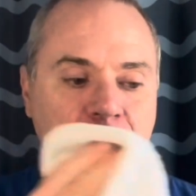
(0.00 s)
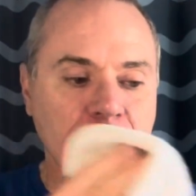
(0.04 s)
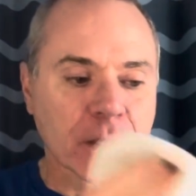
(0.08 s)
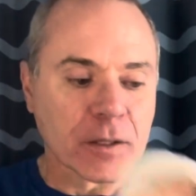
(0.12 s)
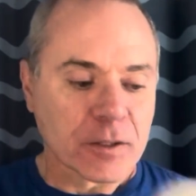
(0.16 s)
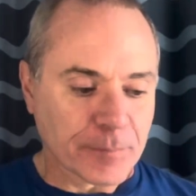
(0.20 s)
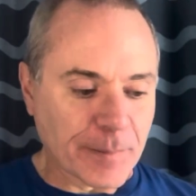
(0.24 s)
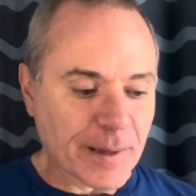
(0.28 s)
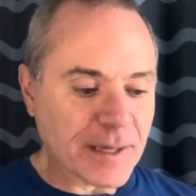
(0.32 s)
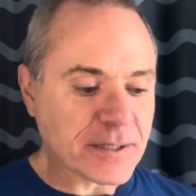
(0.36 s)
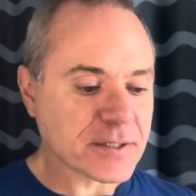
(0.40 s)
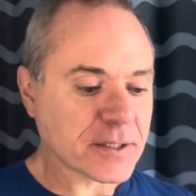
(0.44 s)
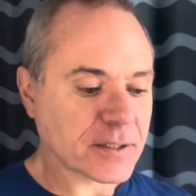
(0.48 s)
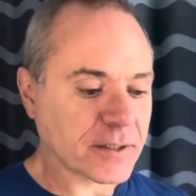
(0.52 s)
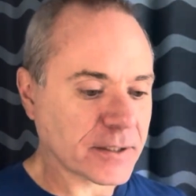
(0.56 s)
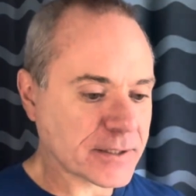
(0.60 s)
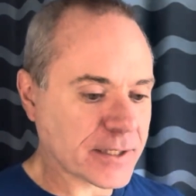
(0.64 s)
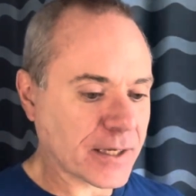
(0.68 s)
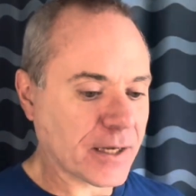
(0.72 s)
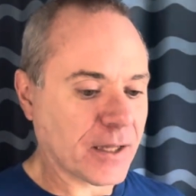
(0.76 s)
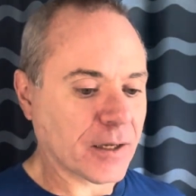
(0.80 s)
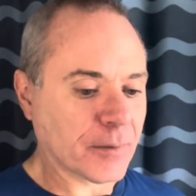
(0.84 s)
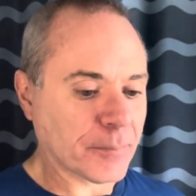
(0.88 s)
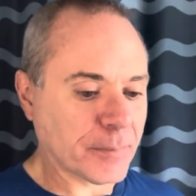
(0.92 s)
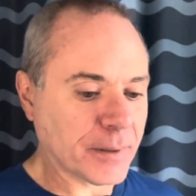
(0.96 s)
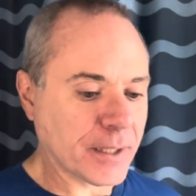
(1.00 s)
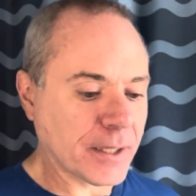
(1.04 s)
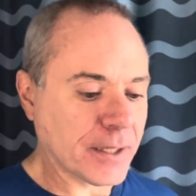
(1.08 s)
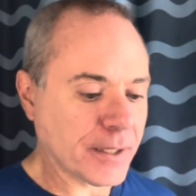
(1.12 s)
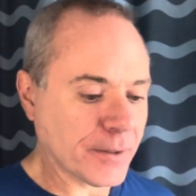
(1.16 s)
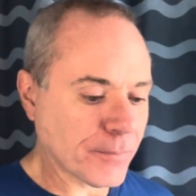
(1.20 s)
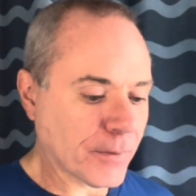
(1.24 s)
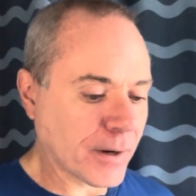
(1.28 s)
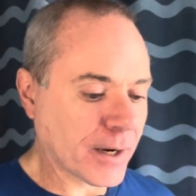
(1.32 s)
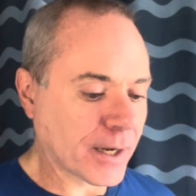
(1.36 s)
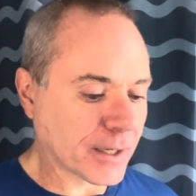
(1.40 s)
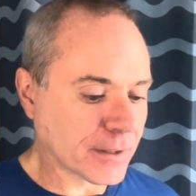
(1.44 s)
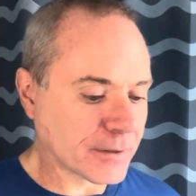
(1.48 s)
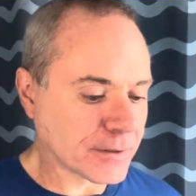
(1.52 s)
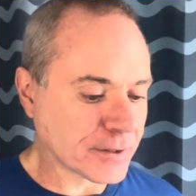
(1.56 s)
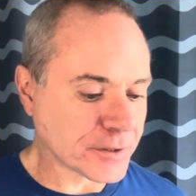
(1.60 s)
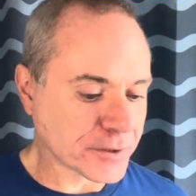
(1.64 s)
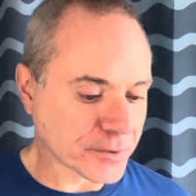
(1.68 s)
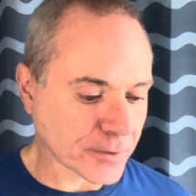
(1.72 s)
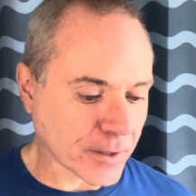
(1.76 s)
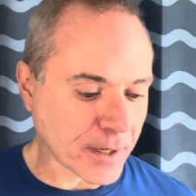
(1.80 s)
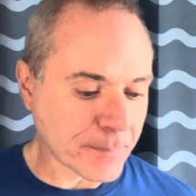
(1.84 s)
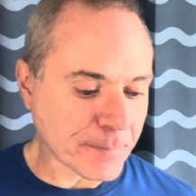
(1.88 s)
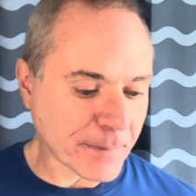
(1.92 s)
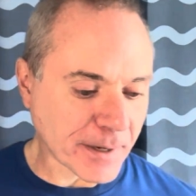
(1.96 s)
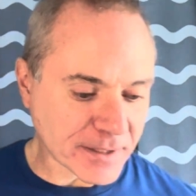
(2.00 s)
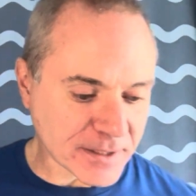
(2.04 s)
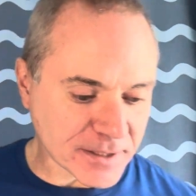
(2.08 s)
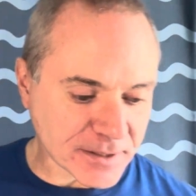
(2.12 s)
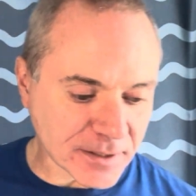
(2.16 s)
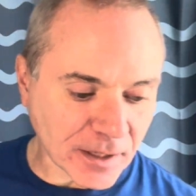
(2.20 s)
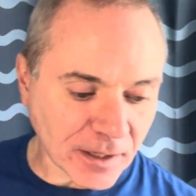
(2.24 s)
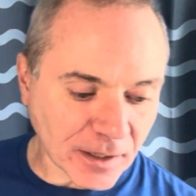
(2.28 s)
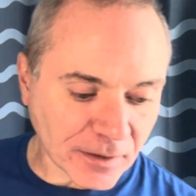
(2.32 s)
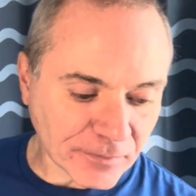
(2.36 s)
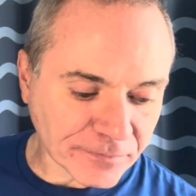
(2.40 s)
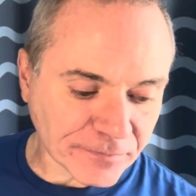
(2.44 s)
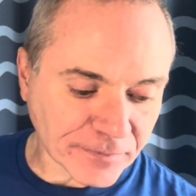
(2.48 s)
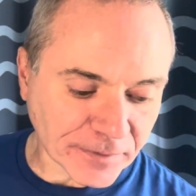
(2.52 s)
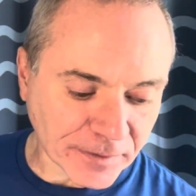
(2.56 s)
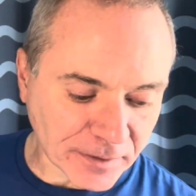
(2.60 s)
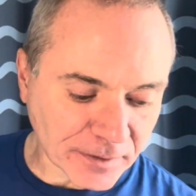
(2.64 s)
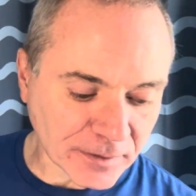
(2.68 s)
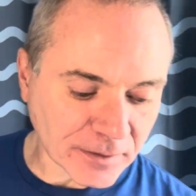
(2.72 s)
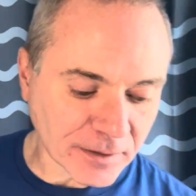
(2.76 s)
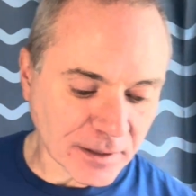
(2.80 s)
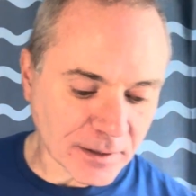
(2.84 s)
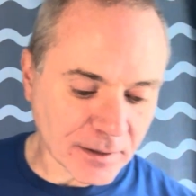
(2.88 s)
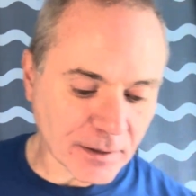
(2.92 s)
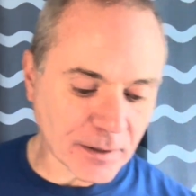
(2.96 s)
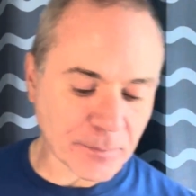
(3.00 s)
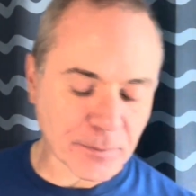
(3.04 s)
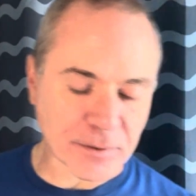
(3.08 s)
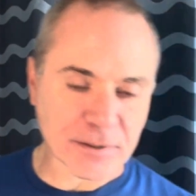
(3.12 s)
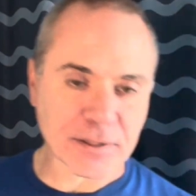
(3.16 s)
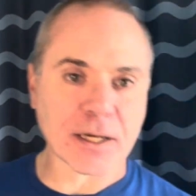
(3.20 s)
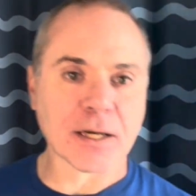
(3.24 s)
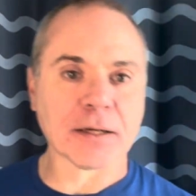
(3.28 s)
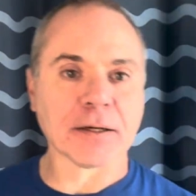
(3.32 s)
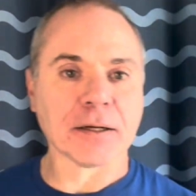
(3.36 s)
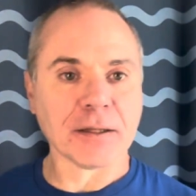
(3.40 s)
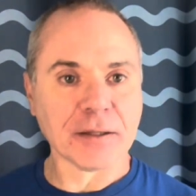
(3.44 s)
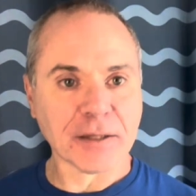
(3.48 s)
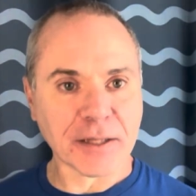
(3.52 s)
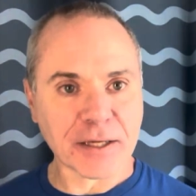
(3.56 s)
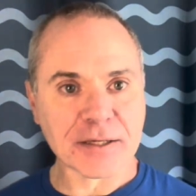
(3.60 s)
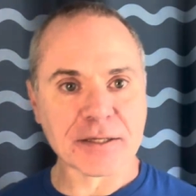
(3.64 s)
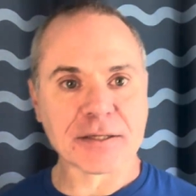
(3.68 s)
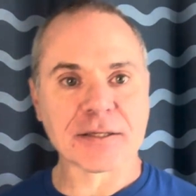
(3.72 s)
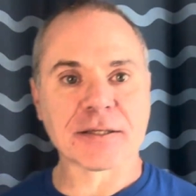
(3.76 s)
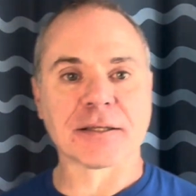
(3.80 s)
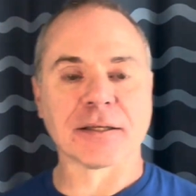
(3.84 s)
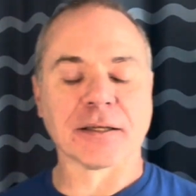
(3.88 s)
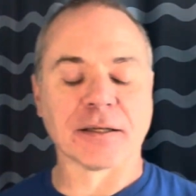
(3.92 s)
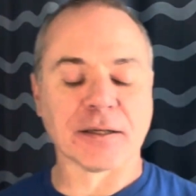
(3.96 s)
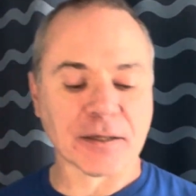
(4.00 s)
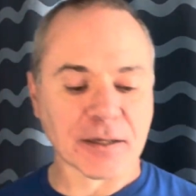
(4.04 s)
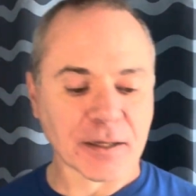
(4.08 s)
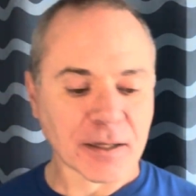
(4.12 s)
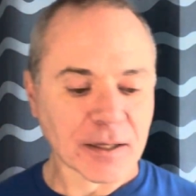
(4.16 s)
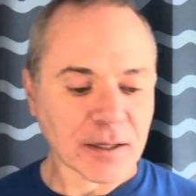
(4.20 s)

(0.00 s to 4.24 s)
basically telling me he wanted to try my stuff, and it was on the list. And